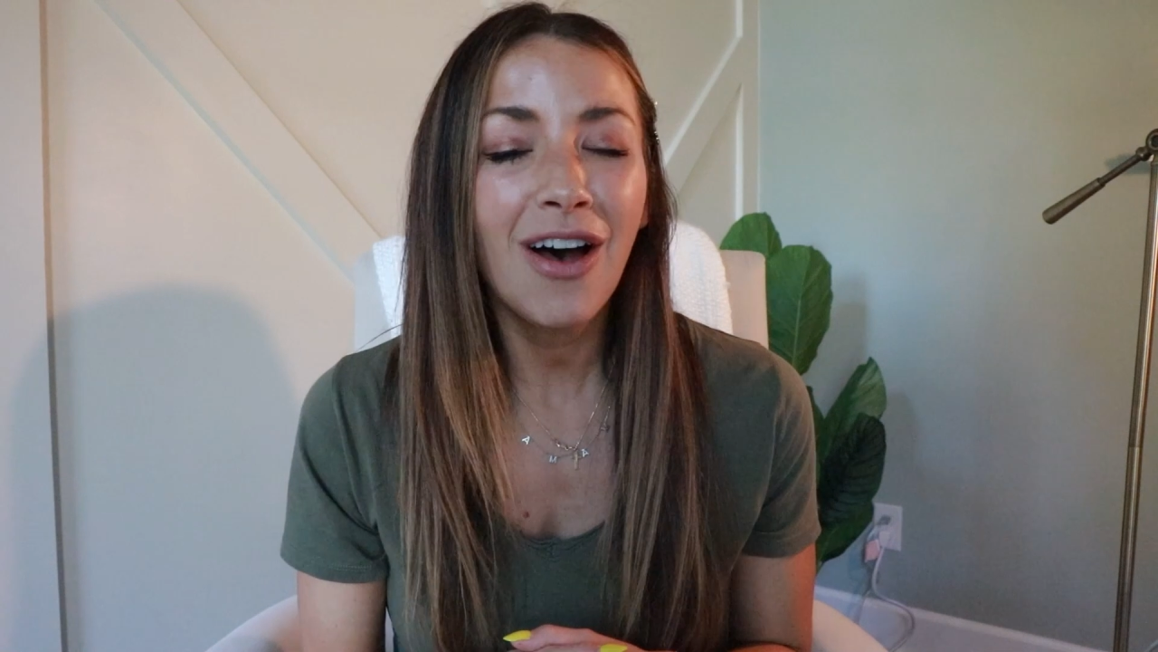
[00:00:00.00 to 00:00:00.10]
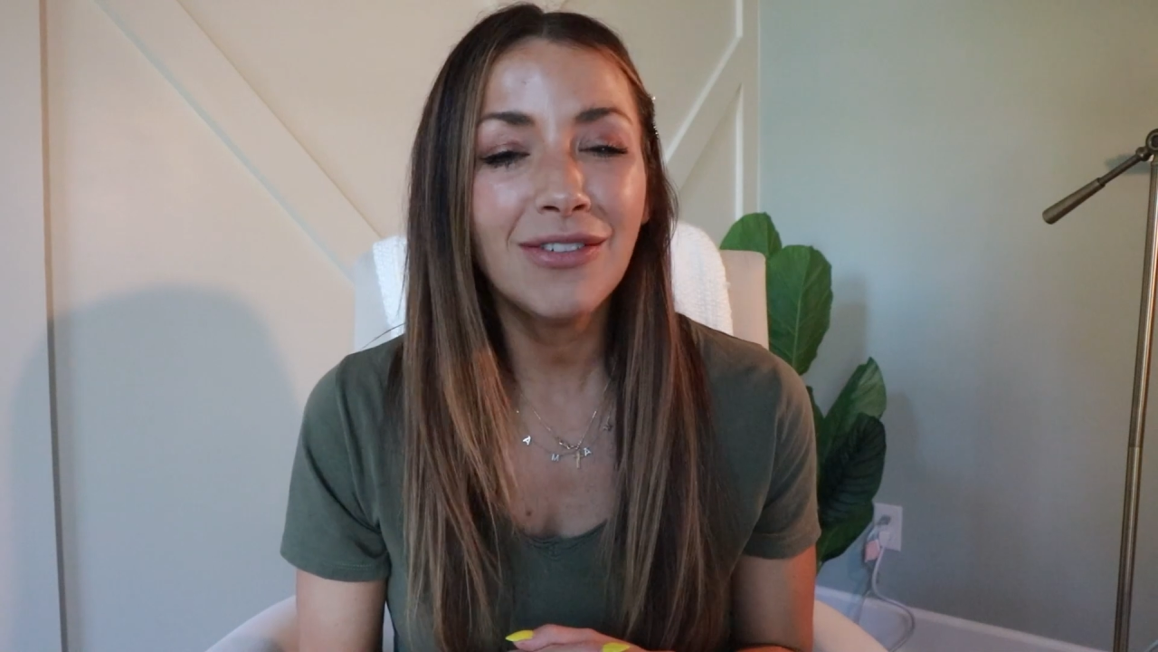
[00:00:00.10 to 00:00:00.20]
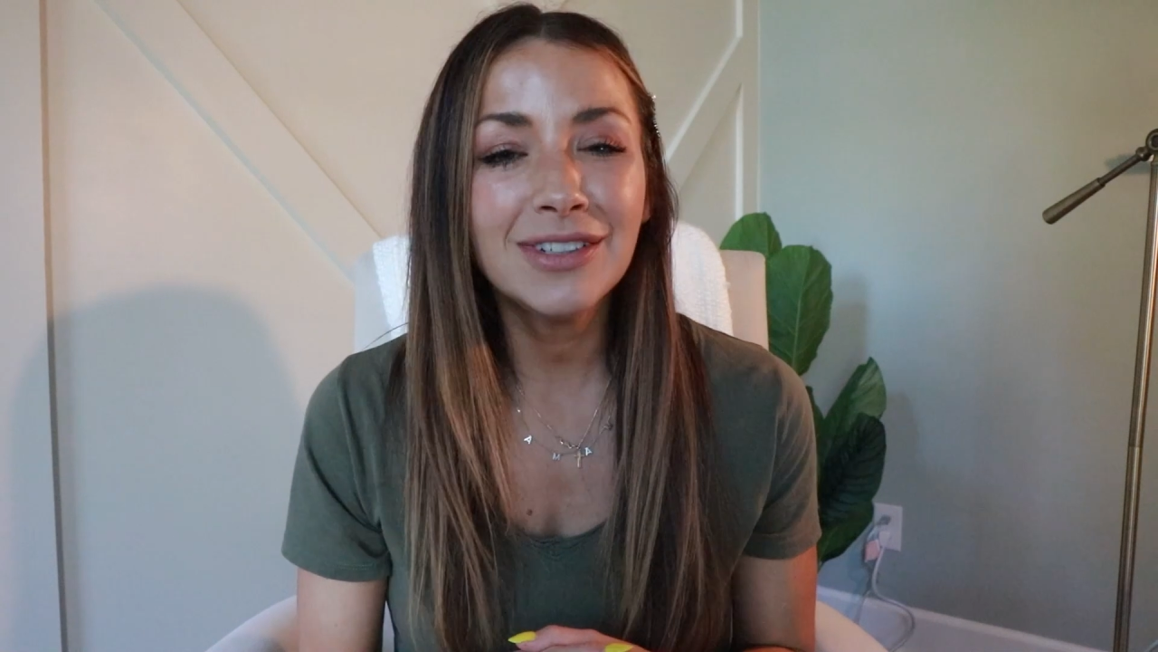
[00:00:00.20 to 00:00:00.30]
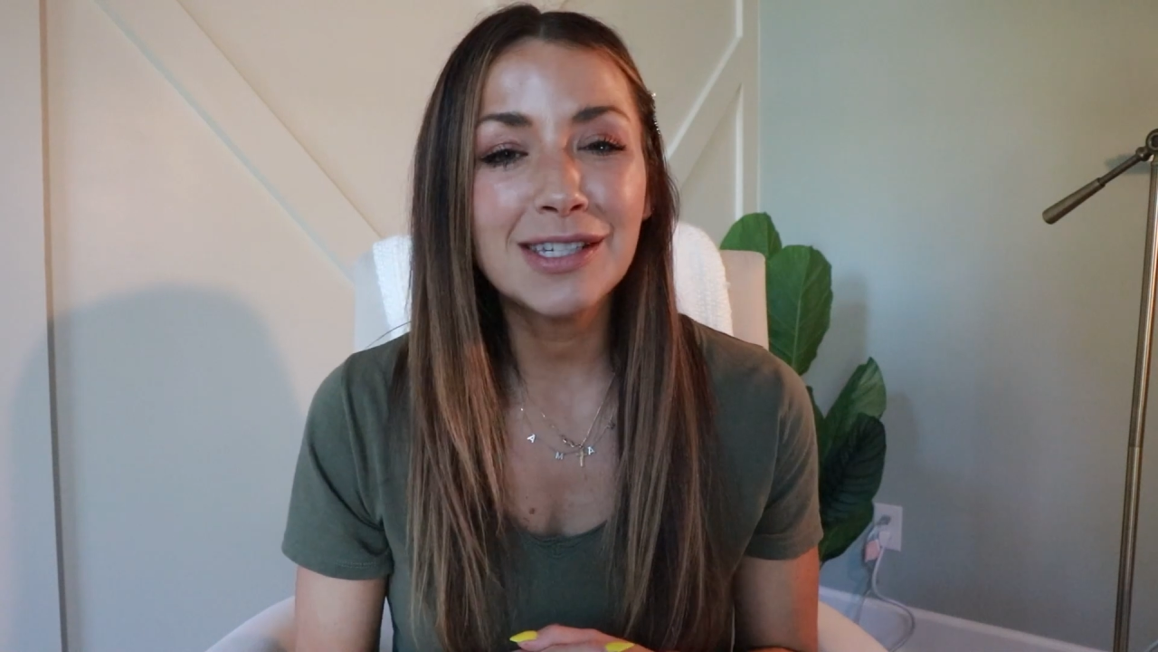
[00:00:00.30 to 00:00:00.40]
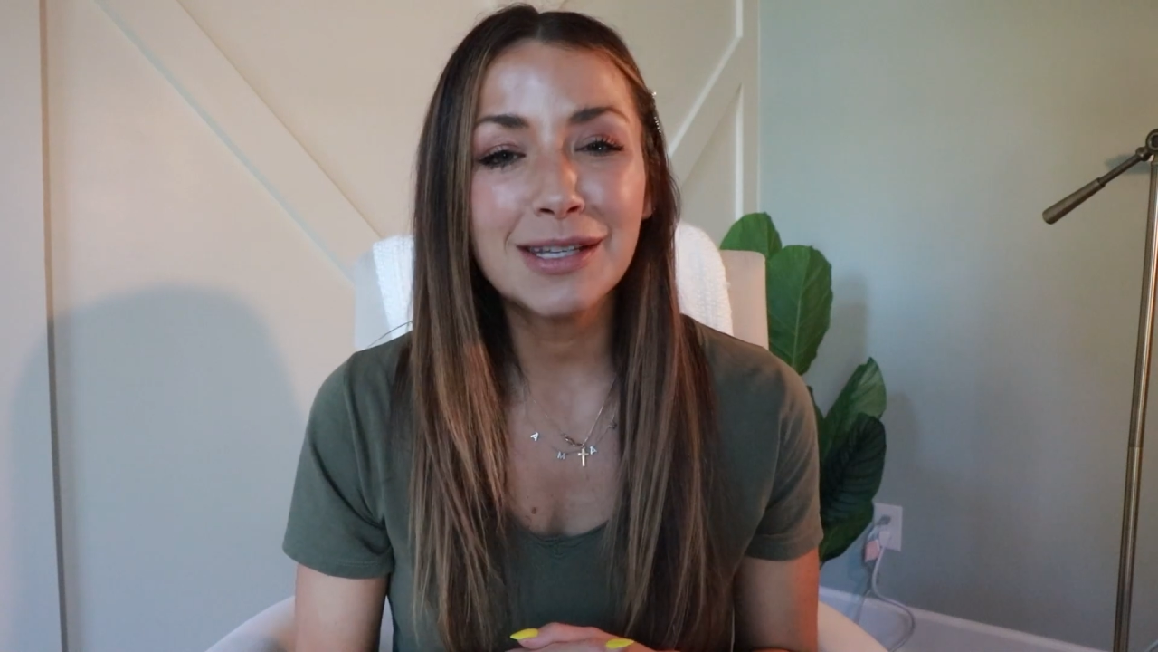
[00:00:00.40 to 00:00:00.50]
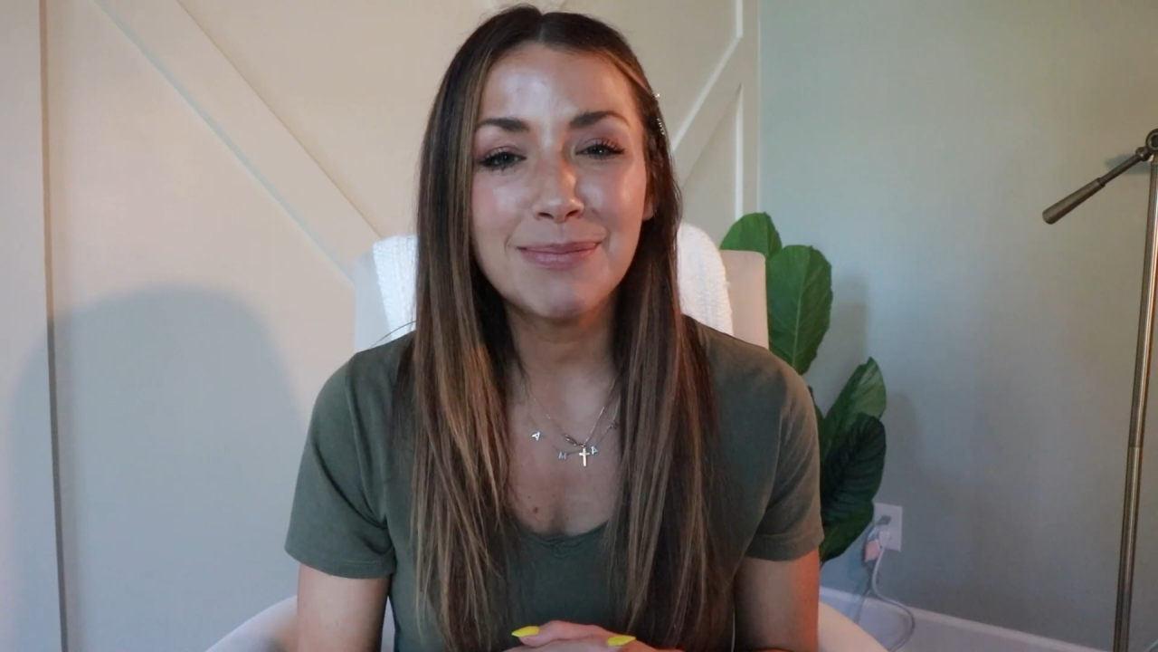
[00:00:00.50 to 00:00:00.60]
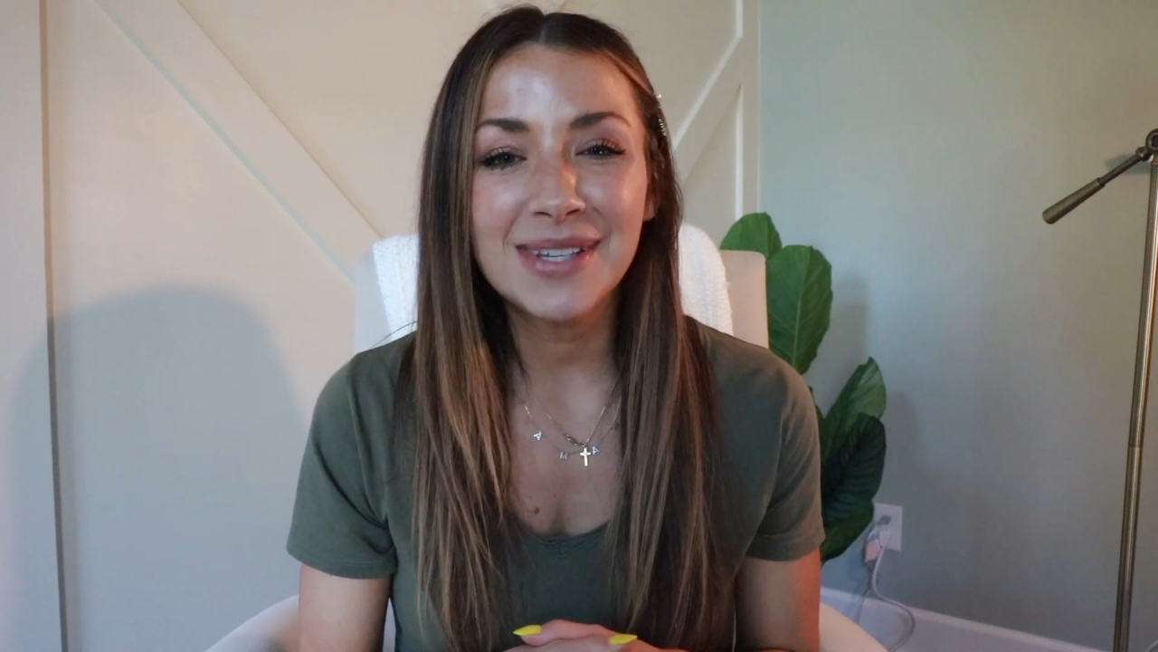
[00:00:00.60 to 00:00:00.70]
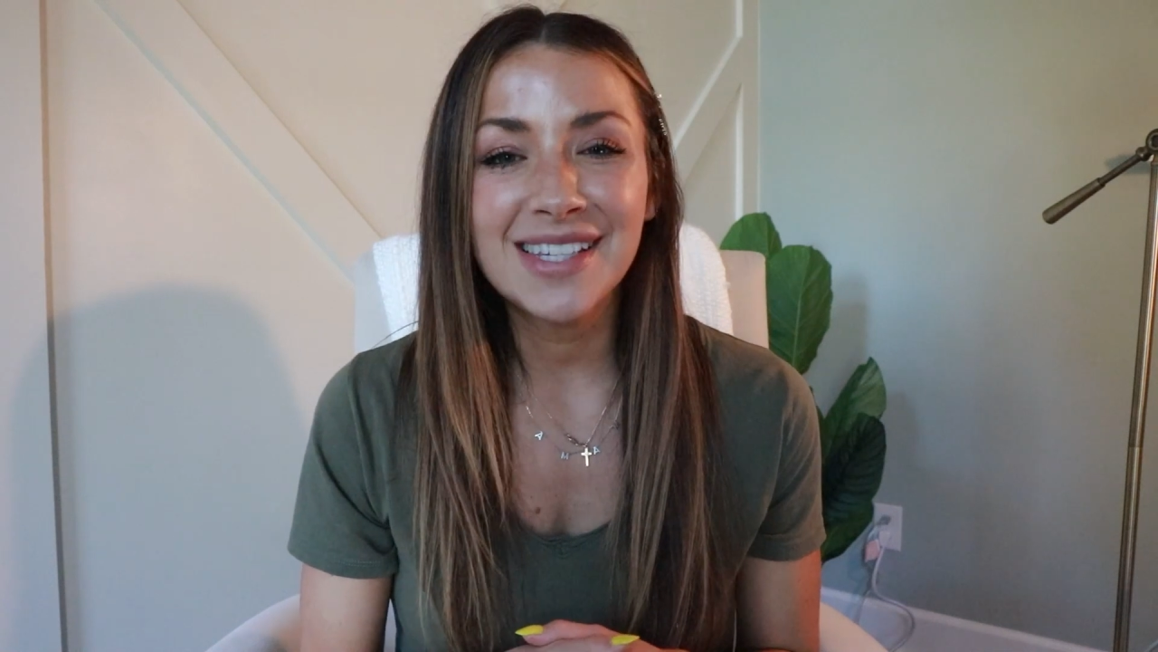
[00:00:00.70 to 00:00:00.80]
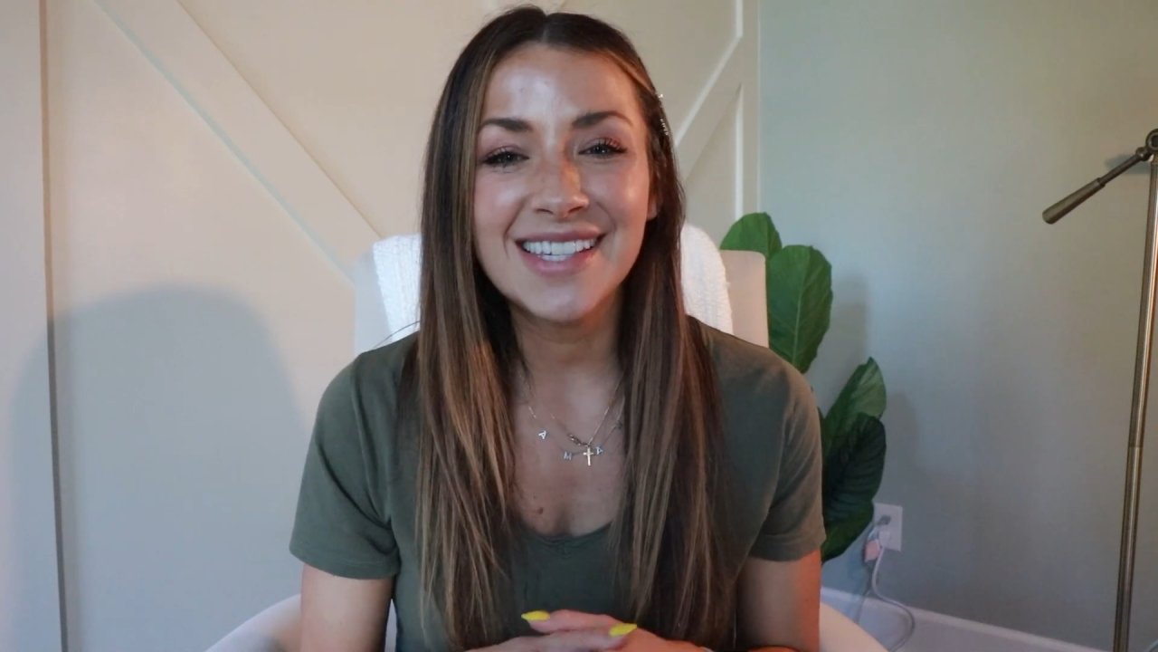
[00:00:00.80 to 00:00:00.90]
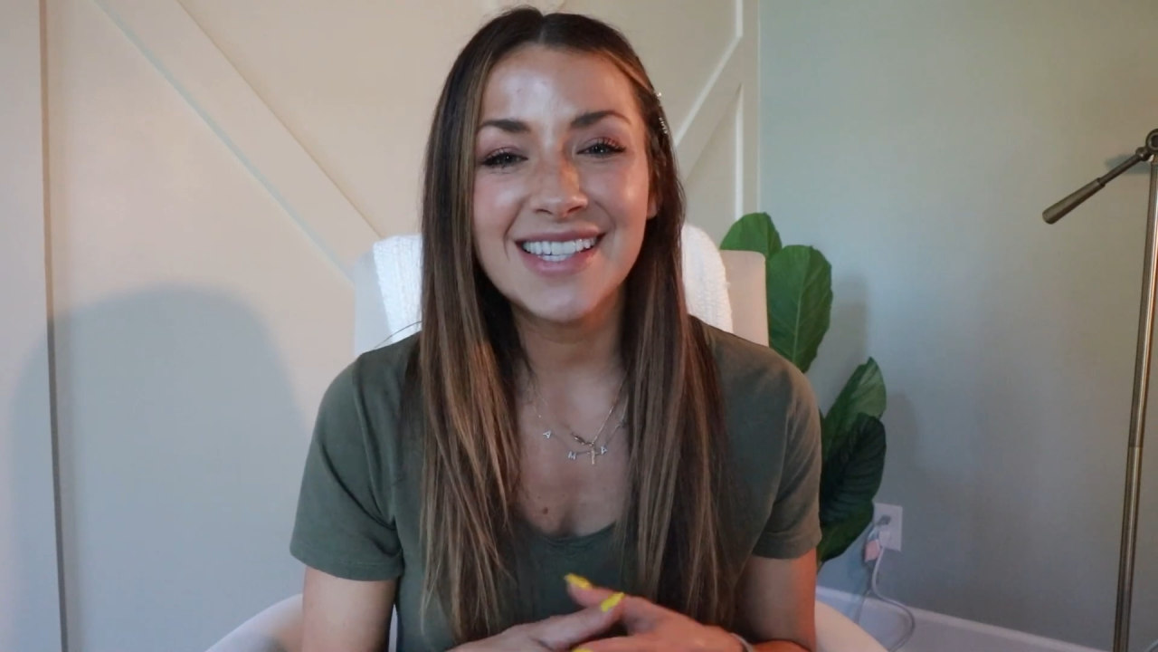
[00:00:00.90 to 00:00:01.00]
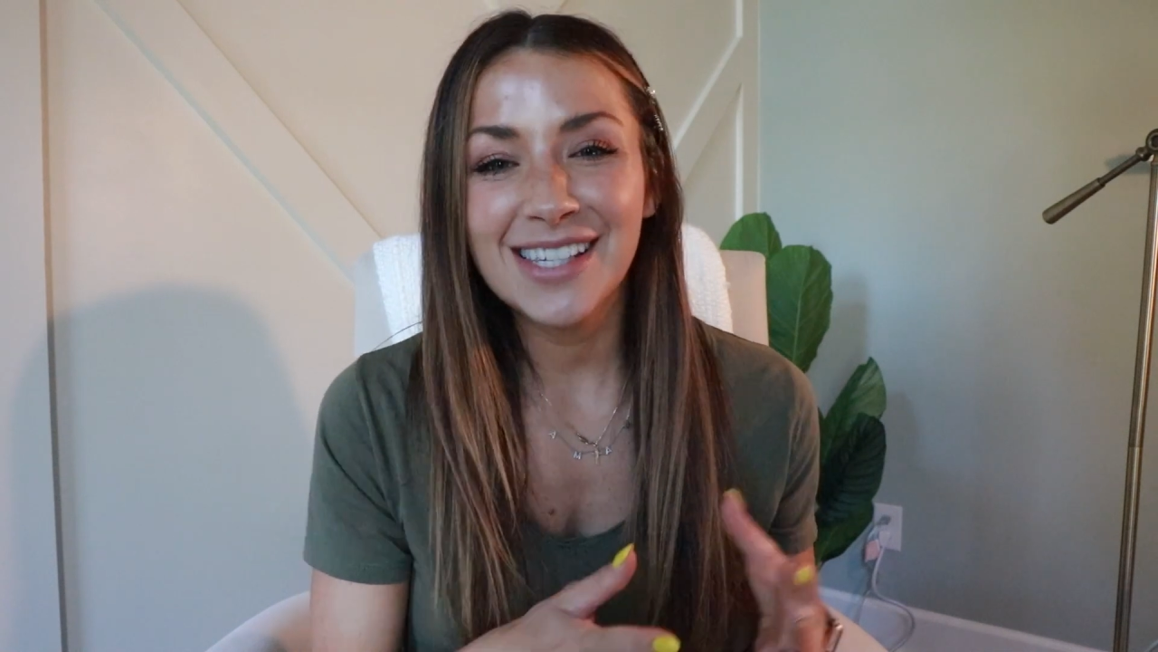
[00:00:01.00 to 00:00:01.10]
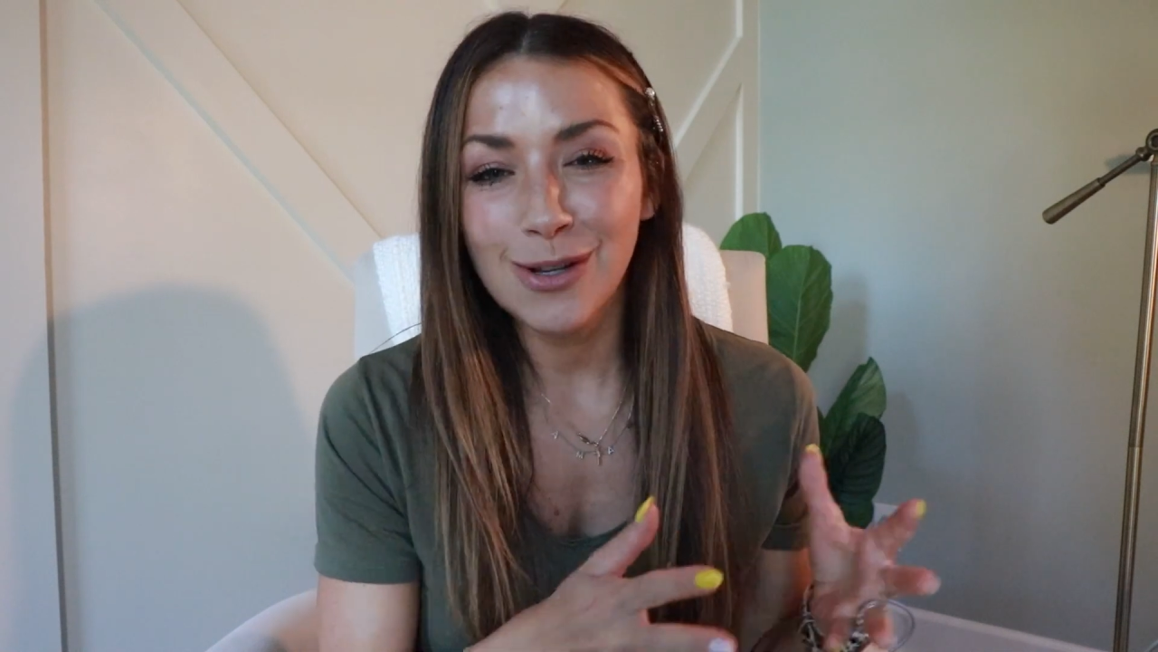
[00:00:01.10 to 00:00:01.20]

obviously businesses,